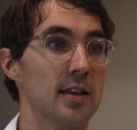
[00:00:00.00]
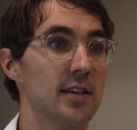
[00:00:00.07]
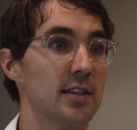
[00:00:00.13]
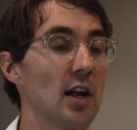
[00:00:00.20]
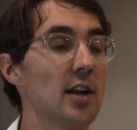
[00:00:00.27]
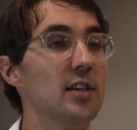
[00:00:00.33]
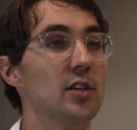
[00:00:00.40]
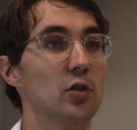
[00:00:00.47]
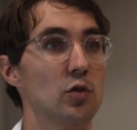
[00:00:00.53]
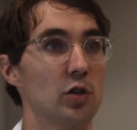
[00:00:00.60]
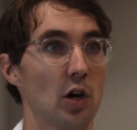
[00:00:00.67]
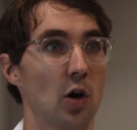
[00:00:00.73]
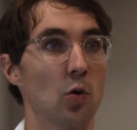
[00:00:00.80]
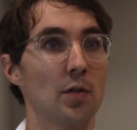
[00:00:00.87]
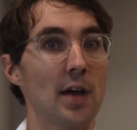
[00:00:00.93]
studies do
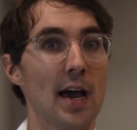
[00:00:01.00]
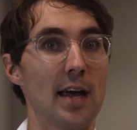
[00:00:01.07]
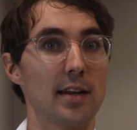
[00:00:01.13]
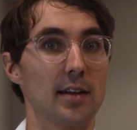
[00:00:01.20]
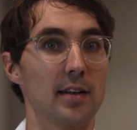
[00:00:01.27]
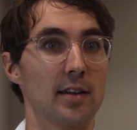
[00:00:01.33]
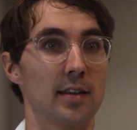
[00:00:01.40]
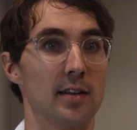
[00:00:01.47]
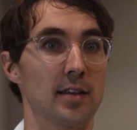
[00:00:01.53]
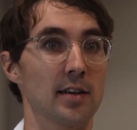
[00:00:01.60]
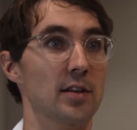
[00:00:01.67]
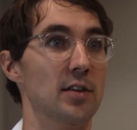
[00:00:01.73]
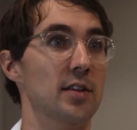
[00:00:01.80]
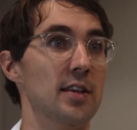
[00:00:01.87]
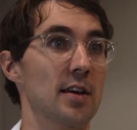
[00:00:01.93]
show that
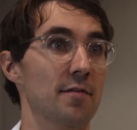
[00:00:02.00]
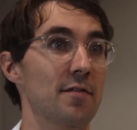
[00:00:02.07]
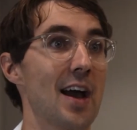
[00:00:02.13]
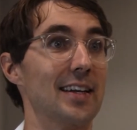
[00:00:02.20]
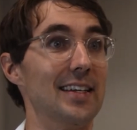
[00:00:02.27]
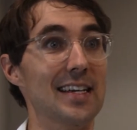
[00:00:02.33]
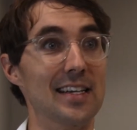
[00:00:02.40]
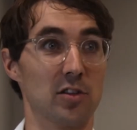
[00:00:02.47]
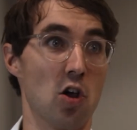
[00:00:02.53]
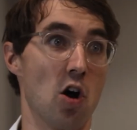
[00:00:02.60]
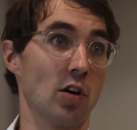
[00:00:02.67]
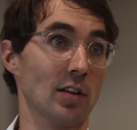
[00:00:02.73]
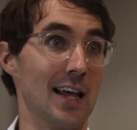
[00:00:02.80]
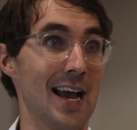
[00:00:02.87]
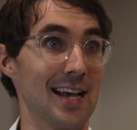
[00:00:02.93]
the effect is
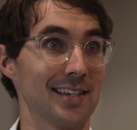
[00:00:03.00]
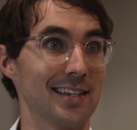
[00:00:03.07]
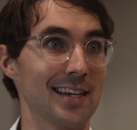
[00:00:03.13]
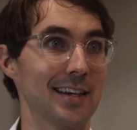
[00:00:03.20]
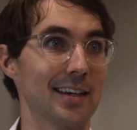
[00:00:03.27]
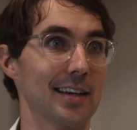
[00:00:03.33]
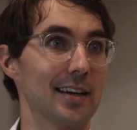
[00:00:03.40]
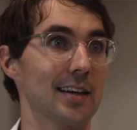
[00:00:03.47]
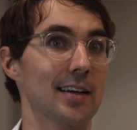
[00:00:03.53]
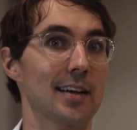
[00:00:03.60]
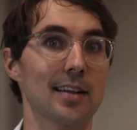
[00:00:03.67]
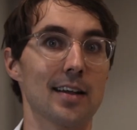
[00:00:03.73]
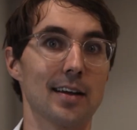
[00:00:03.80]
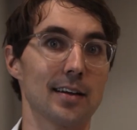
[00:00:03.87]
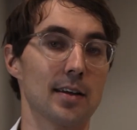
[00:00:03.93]
long-lasting.
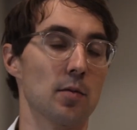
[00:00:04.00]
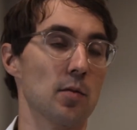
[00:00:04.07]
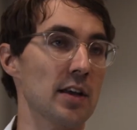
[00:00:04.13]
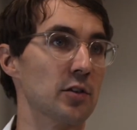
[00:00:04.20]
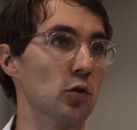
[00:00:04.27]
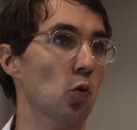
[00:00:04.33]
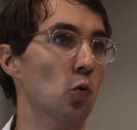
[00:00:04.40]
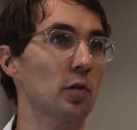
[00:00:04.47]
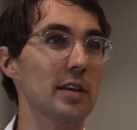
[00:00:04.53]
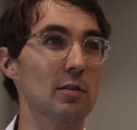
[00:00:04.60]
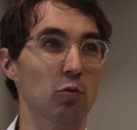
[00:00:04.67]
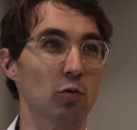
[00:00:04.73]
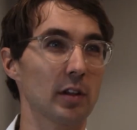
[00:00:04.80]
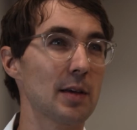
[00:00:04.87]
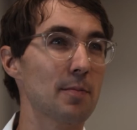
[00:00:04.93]
It's only
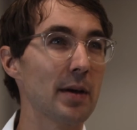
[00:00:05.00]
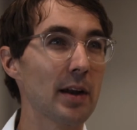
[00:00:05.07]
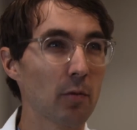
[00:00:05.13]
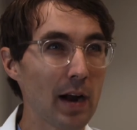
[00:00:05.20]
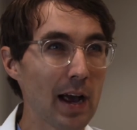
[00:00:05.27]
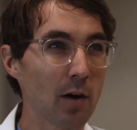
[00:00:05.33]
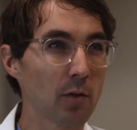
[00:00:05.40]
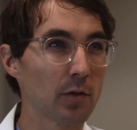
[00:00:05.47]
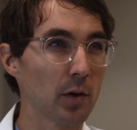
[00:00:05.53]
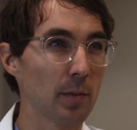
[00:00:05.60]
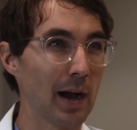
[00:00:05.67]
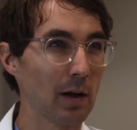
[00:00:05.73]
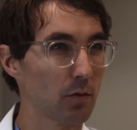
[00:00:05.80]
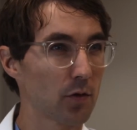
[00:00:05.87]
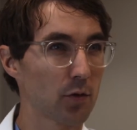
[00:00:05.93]
really been around for
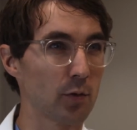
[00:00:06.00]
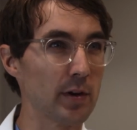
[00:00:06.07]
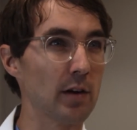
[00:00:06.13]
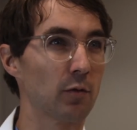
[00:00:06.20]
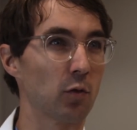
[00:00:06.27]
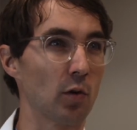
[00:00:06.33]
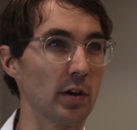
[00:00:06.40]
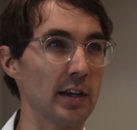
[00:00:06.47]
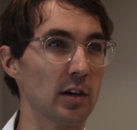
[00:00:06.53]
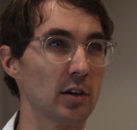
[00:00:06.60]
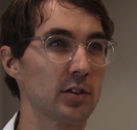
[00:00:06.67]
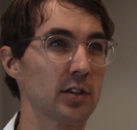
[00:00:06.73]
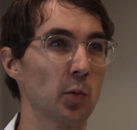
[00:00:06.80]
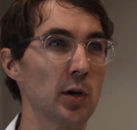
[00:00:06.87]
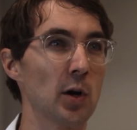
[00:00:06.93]
about 3 to 4
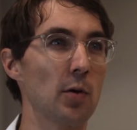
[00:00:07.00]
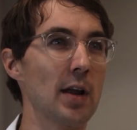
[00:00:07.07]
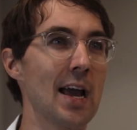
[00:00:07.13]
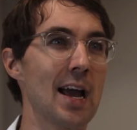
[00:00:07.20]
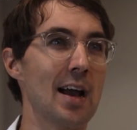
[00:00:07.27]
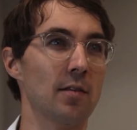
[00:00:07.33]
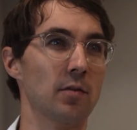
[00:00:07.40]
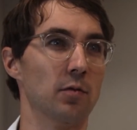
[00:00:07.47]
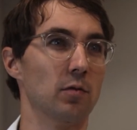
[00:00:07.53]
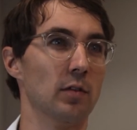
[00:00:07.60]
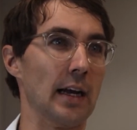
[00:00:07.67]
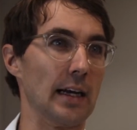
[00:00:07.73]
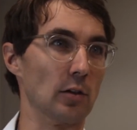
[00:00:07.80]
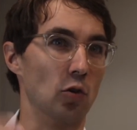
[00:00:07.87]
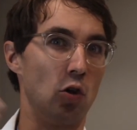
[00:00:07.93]
years, so we don't have
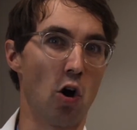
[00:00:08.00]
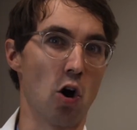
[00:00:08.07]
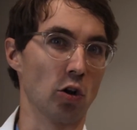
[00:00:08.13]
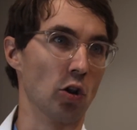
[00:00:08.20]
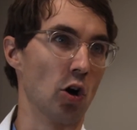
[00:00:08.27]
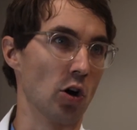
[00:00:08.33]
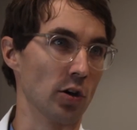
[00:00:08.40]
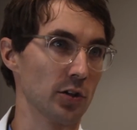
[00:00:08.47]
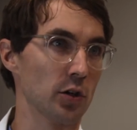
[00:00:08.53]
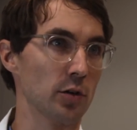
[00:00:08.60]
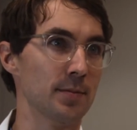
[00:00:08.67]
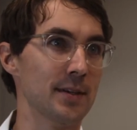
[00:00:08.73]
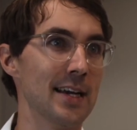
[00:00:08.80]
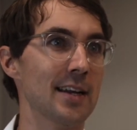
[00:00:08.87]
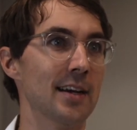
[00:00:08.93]

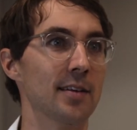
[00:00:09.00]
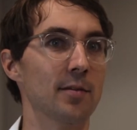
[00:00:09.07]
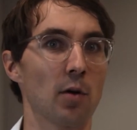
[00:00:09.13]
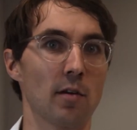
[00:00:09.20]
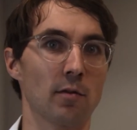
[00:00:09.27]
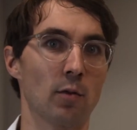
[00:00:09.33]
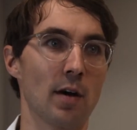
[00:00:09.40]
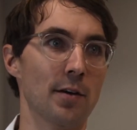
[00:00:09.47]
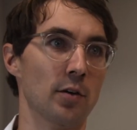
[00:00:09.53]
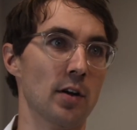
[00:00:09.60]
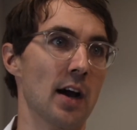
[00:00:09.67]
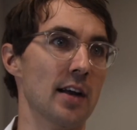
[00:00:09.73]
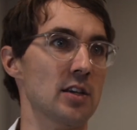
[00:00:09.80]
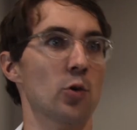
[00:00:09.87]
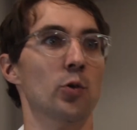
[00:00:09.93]
long-term data of whether or
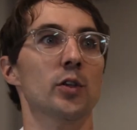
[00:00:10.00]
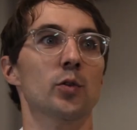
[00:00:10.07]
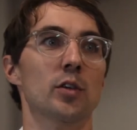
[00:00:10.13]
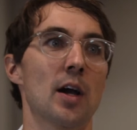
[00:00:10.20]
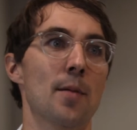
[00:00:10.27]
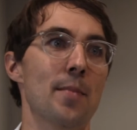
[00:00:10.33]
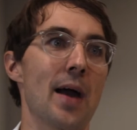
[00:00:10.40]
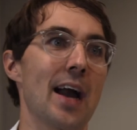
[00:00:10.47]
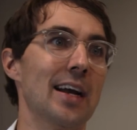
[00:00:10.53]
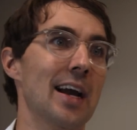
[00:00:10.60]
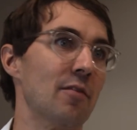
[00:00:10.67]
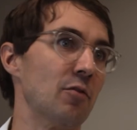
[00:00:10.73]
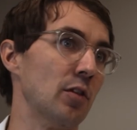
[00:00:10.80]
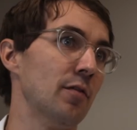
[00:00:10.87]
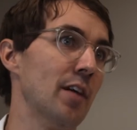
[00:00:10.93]
not this would come back
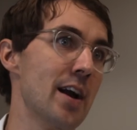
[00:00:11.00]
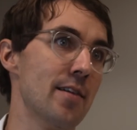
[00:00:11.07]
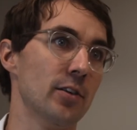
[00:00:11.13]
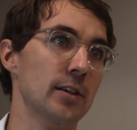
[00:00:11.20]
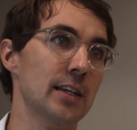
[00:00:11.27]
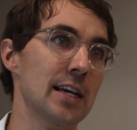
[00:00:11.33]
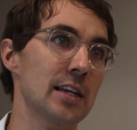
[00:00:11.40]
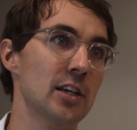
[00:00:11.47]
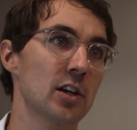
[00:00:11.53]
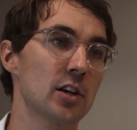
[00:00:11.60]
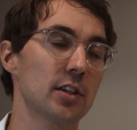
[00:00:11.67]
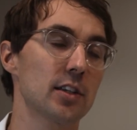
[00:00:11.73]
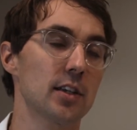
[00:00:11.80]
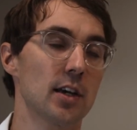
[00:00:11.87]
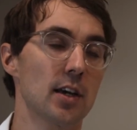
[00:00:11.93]
after 5 or 10
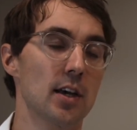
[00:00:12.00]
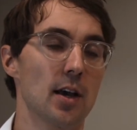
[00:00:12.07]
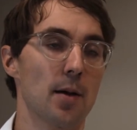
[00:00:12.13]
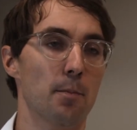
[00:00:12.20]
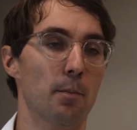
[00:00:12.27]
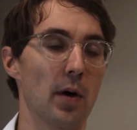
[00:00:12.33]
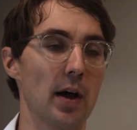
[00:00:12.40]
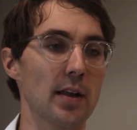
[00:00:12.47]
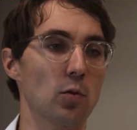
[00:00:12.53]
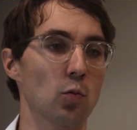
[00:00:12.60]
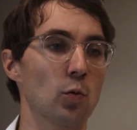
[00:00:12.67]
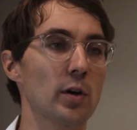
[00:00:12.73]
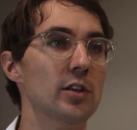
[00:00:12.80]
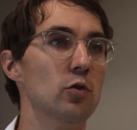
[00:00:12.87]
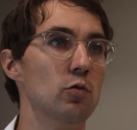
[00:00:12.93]
years. But
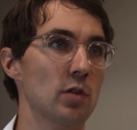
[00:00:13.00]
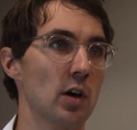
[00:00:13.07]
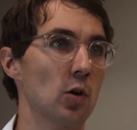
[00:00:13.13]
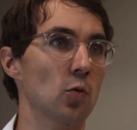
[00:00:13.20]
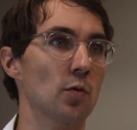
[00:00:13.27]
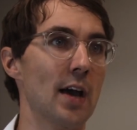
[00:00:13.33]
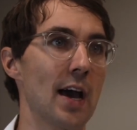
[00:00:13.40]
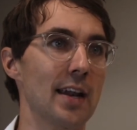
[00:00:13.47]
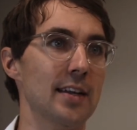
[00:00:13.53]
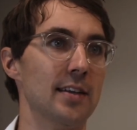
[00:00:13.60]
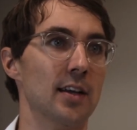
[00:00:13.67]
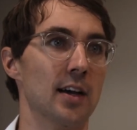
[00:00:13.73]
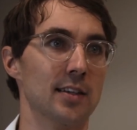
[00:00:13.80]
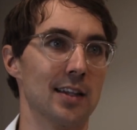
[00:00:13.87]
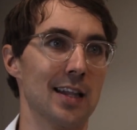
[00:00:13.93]
we do know that it
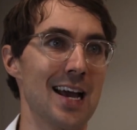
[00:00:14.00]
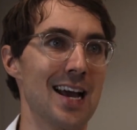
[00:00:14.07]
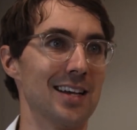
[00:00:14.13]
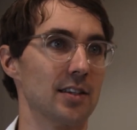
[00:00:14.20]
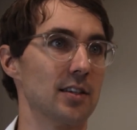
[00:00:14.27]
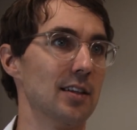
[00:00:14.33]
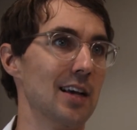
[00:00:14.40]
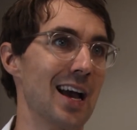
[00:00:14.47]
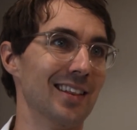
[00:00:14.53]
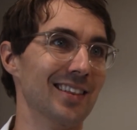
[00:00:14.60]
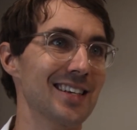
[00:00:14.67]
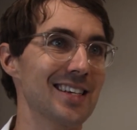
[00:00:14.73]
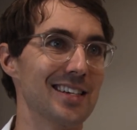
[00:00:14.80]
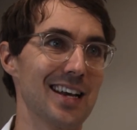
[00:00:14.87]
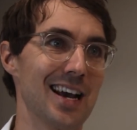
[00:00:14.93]
does last at
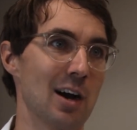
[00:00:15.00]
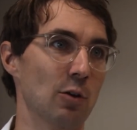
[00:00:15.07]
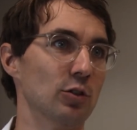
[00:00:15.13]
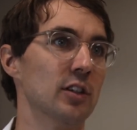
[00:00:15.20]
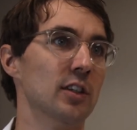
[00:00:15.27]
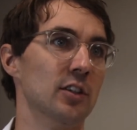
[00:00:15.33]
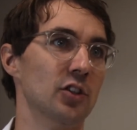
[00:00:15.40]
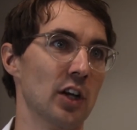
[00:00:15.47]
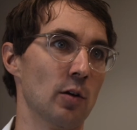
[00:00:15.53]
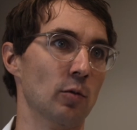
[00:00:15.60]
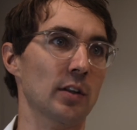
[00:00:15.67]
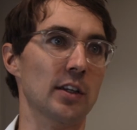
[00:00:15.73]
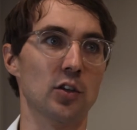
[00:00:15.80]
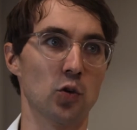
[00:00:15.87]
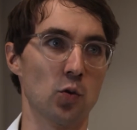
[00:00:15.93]
least out to
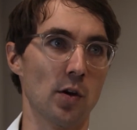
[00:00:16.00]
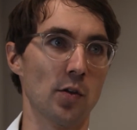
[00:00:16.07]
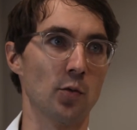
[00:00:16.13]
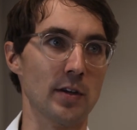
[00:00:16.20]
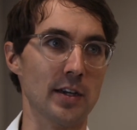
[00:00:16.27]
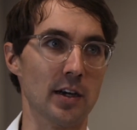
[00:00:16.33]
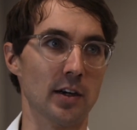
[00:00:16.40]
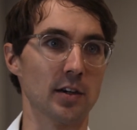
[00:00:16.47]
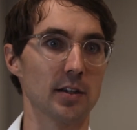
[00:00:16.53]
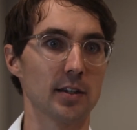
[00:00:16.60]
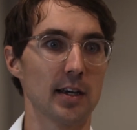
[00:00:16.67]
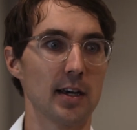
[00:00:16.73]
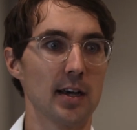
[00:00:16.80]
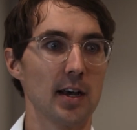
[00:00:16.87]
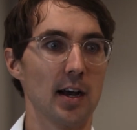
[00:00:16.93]
generally 2 or 3 years.
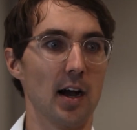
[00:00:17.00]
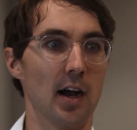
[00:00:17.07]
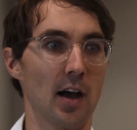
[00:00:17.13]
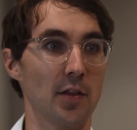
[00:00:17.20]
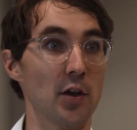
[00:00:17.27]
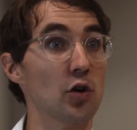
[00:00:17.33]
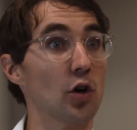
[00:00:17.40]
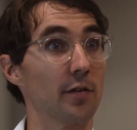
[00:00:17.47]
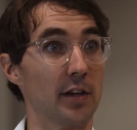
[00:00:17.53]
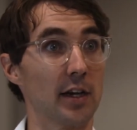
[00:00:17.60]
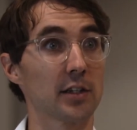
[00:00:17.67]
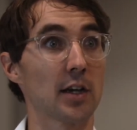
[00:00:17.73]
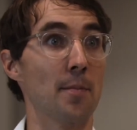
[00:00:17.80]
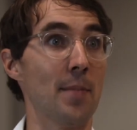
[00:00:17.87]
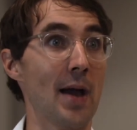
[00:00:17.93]
The nerve
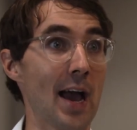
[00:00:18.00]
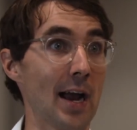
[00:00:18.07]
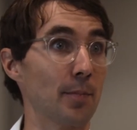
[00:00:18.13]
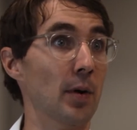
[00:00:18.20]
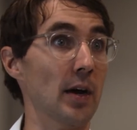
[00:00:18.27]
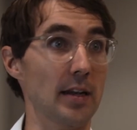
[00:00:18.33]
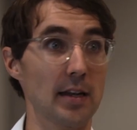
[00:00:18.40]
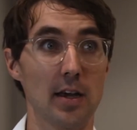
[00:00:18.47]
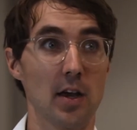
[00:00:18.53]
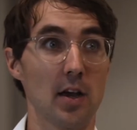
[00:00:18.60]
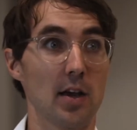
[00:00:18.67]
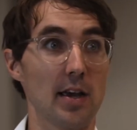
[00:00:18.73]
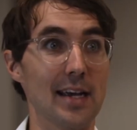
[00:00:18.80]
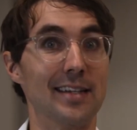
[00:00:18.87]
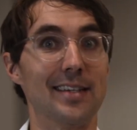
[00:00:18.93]
does come back, but
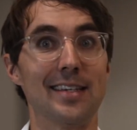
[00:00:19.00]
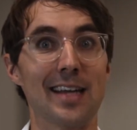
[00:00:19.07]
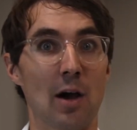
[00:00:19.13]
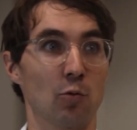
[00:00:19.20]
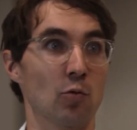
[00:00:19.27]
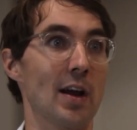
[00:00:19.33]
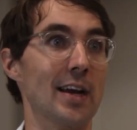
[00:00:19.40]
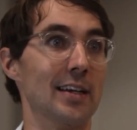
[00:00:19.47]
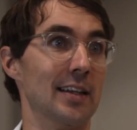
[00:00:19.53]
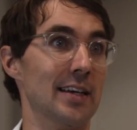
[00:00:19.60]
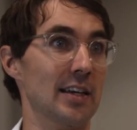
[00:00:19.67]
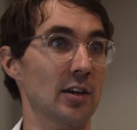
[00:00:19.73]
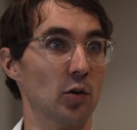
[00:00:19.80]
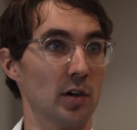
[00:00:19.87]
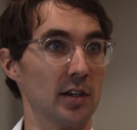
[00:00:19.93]
it's
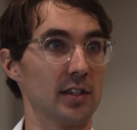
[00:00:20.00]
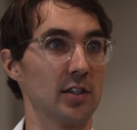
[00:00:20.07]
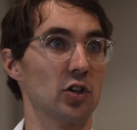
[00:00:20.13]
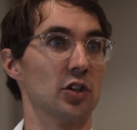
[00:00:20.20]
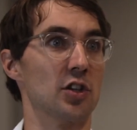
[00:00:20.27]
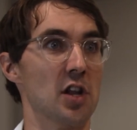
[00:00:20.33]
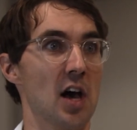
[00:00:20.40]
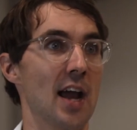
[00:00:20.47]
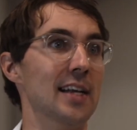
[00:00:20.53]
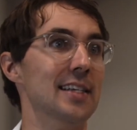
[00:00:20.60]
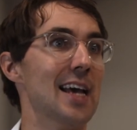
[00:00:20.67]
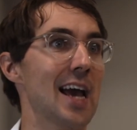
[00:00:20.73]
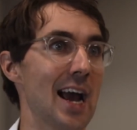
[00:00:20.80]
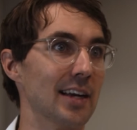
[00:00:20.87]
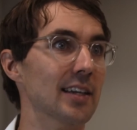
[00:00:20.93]
downregulated or it's just not as
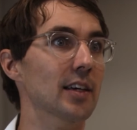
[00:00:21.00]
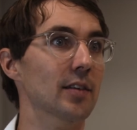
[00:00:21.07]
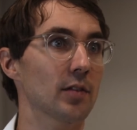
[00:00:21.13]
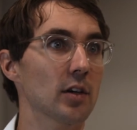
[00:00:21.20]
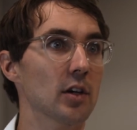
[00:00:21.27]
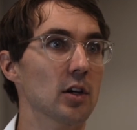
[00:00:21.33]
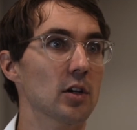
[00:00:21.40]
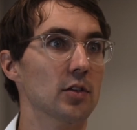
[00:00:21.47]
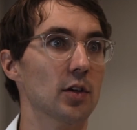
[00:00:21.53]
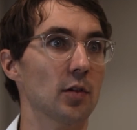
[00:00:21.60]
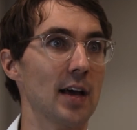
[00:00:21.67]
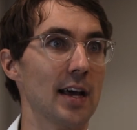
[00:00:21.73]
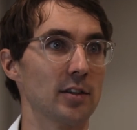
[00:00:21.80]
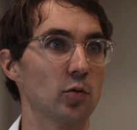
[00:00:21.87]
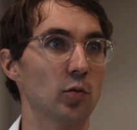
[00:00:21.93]
active. So
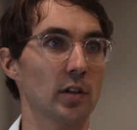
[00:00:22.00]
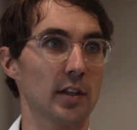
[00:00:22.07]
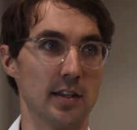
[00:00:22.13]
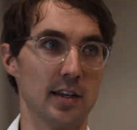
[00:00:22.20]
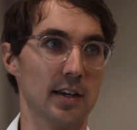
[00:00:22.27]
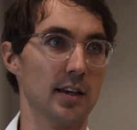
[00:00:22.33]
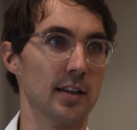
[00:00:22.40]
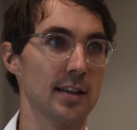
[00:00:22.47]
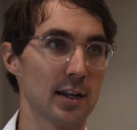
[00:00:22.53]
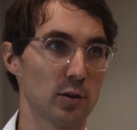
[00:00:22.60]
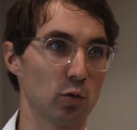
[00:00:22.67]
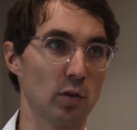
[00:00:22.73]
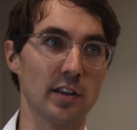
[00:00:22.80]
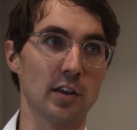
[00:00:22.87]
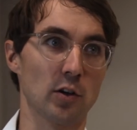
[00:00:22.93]
that's really
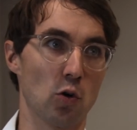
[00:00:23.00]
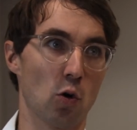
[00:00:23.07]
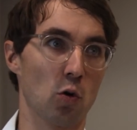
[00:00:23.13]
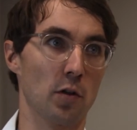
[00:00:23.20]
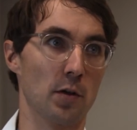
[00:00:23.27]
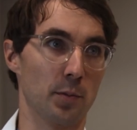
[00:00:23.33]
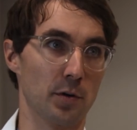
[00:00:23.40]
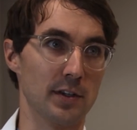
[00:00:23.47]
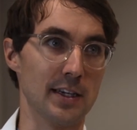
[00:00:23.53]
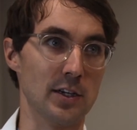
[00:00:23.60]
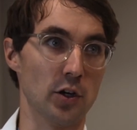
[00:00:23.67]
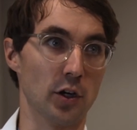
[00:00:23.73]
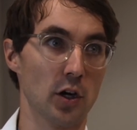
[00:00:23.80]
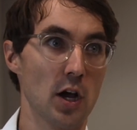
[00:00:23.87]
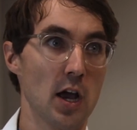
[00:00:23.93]
the goal of the procedure.